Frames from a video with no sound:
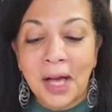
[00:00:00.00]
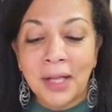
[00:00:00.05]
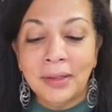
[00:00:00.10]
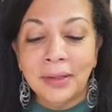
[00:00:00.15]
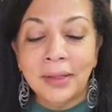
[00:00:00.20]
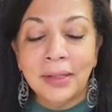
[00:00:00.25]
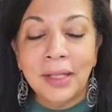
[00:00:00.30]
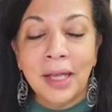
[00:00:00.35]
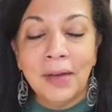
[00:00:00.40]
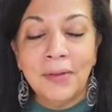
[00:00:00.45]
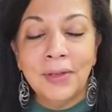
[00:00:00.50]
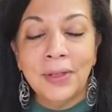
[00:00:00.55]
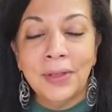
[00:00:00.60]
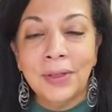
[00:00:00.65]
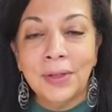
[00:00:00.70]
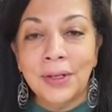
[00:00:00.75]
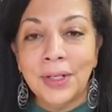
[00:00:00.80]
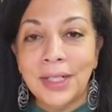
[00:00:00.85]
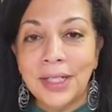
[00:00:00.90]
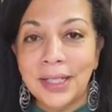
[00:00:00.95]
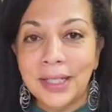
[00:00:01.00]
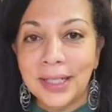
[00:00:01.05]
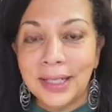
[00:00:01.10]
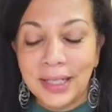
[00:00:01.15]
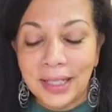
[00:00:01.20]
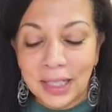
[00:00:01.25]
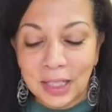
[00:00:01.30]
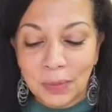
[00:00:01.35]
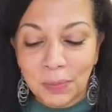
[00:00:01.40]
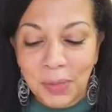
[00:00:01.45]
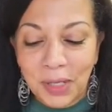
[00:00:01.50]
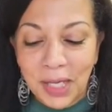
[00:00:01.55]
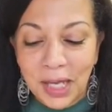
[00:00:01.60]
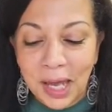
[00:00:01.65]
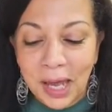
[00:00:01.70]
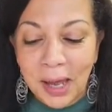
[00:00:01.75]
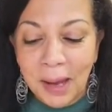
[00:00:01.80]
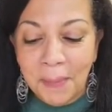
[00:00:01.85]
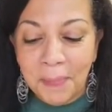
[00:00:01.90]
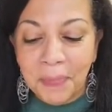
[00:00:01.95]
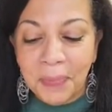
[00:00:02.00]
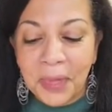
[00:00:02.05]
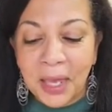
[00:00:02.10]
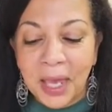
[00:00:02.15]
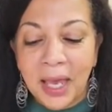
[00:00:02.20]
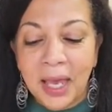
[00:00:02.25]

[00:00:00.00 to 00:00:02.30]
11:30 to 6 p.m.